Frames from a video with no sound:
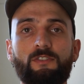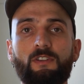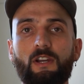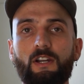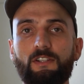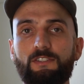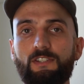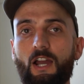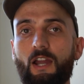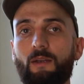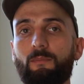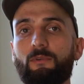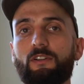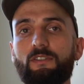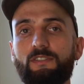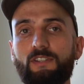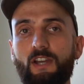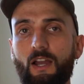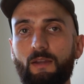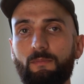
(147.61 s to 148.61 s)
a timer
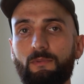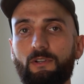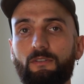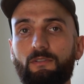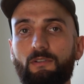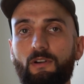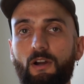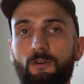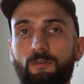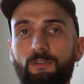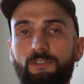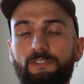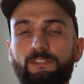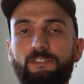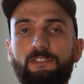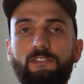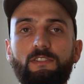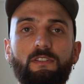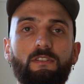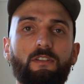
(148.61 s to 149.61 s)
to time your
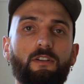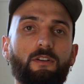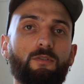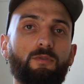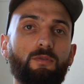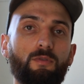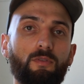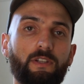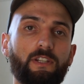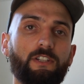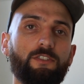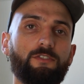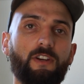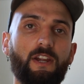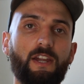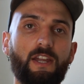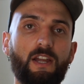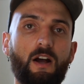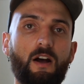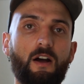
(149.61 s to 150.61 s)
roasts, the cooling
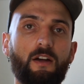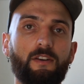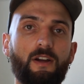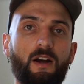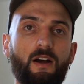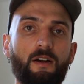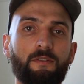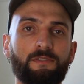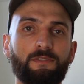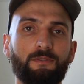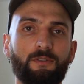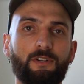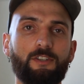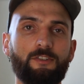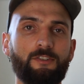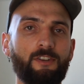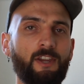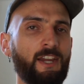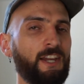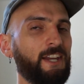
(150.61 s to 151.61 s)
tray on-off
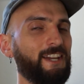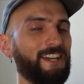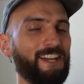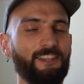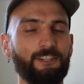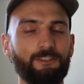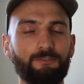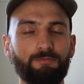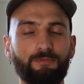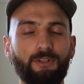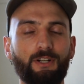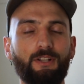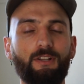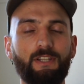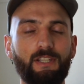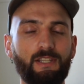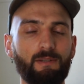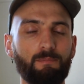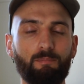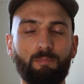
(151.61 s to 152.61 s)
switch, and this really